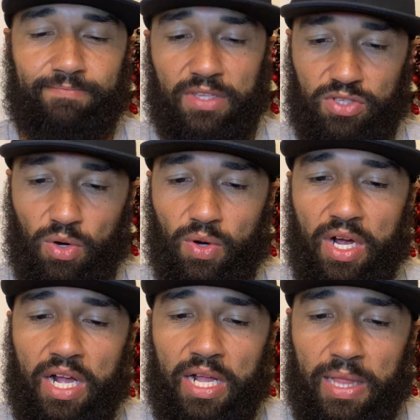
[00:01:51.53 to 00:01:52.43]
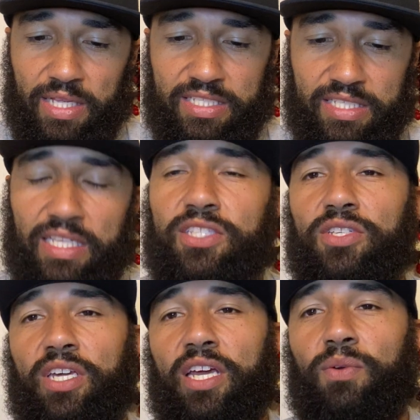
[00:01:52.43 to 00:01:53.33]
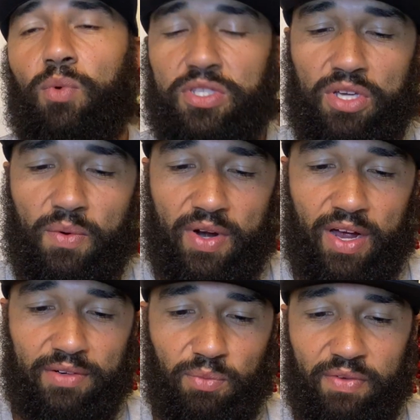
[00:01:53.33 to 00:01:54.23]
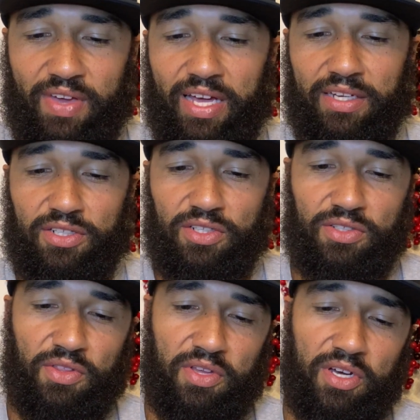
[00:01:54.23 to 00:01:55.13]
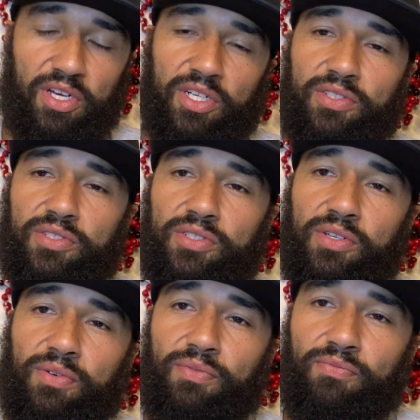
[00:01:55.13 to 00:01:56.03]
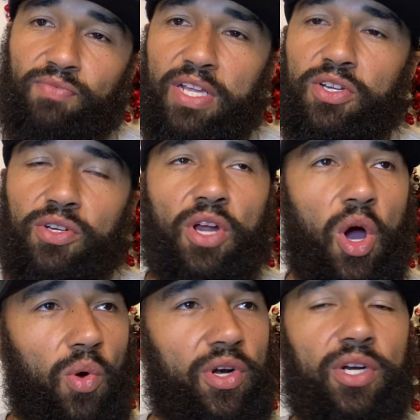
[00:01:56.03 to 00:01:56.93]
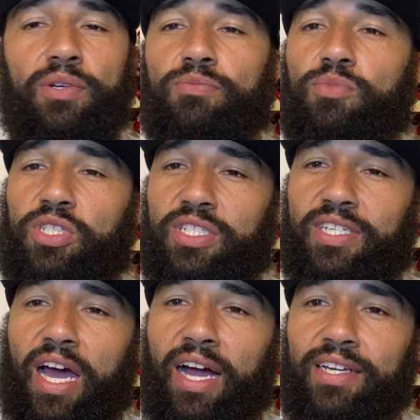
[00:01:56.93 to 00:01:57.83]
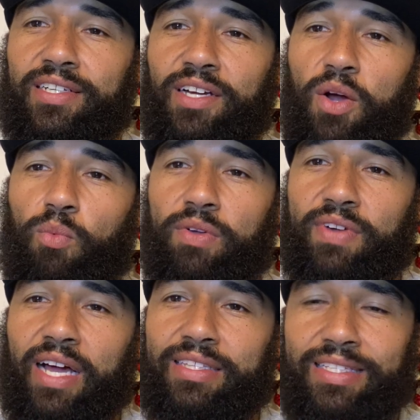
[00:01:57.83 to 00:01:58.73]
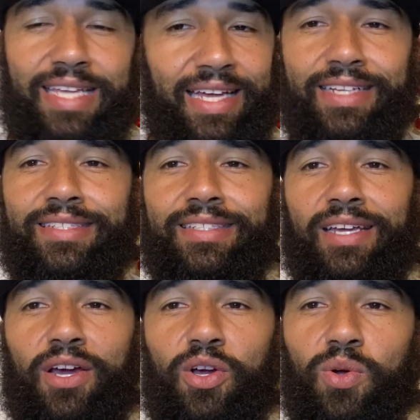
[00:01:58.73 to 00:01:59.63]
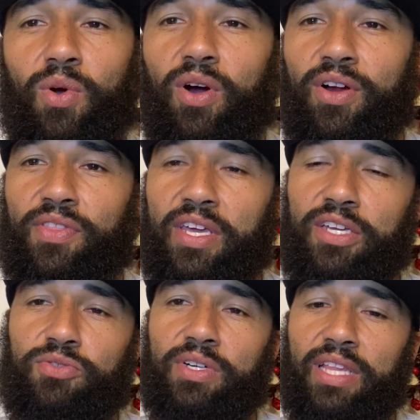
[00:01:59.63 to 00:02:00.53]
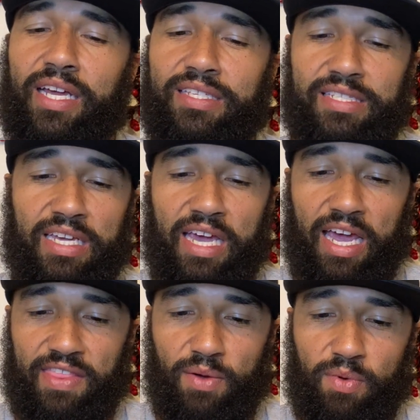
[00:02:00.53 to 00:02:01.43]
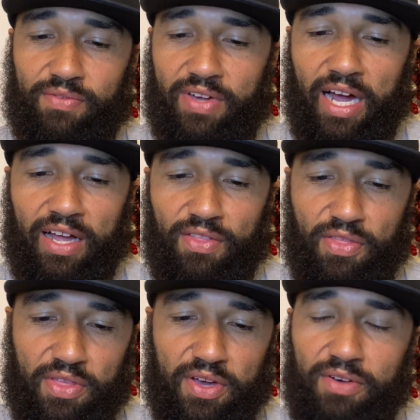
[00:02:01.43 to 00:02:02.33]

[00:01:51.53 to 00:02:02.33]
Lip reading: So let's look at what's going on. We've got the vineyard owner, which is God. We've got the tenants, who are the Israelites. And then we've got the